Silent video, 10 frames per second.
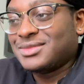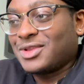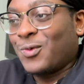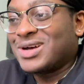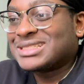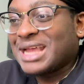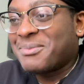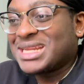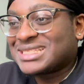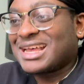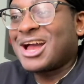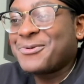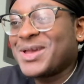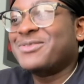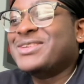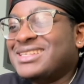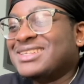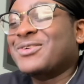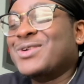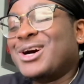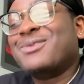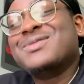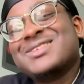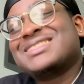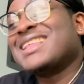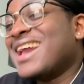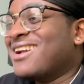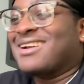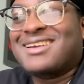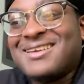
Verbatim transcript: One step at a time, baby. We almost there.